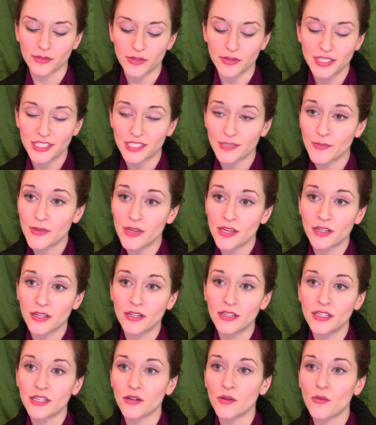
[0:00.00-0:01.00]
It's been
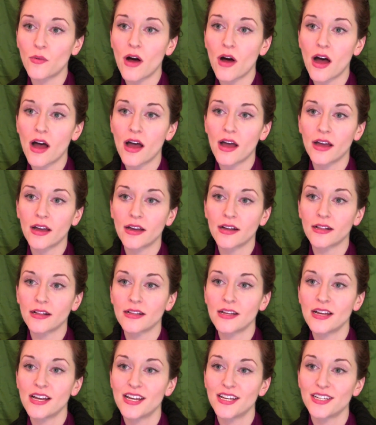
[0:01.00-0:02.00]
a little
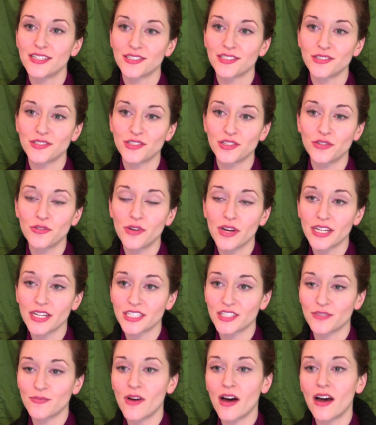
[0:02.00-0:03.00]
while since you
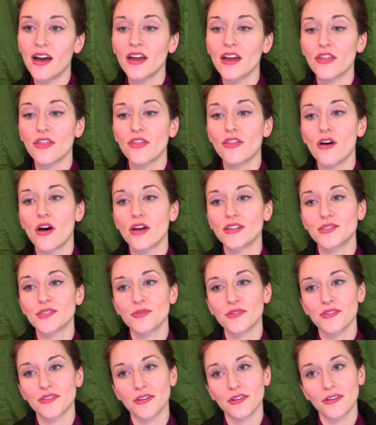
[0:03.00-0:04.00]
graced my thoughts
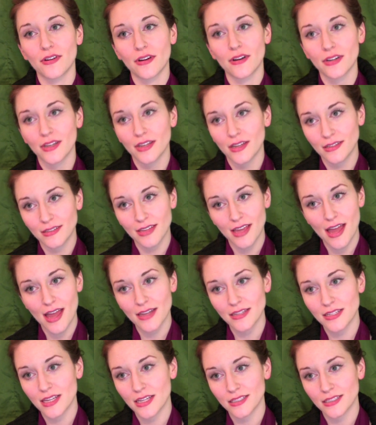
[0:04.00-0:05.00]
with your
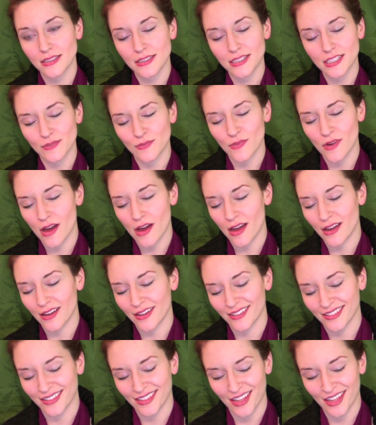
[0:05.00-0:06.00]
incandescent
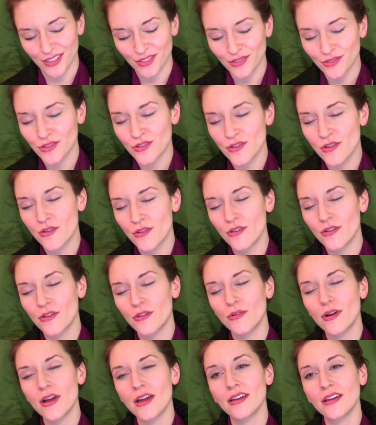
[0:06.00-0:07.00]
smile. I don't know
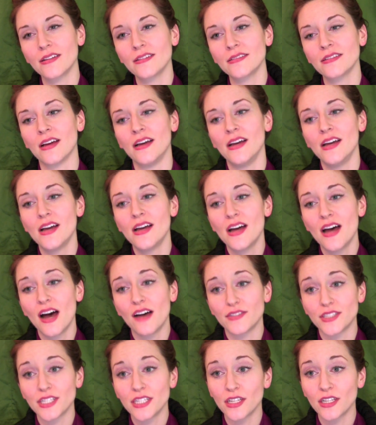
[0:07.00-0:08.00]
when
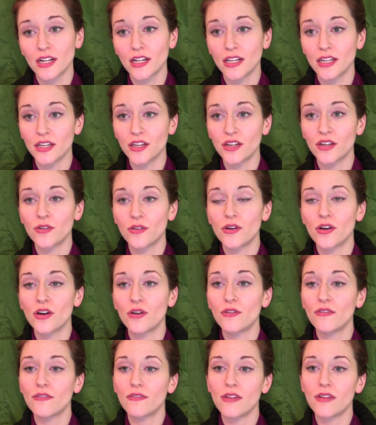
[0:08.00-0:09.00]
I've seen a clearer
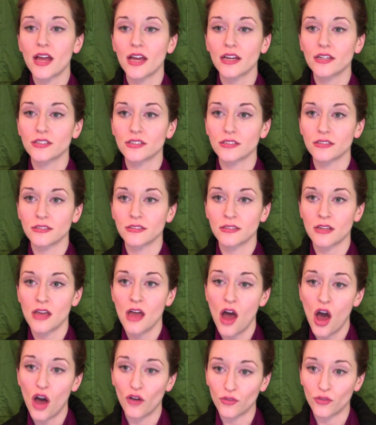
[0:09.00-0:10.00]
reflection
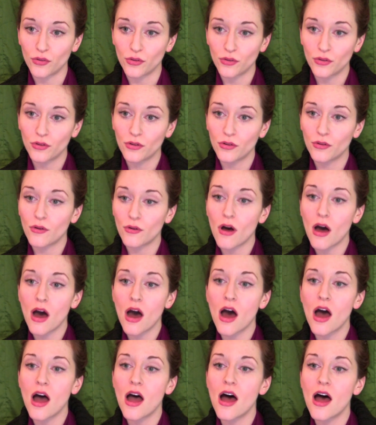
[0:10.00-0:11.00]
of who
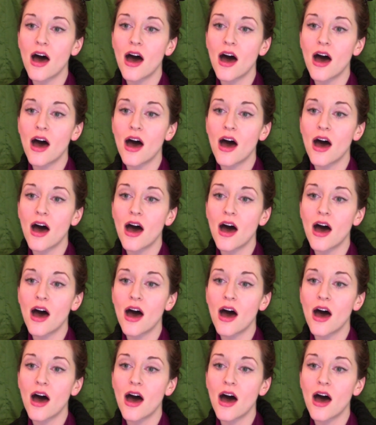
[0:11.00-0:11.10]
I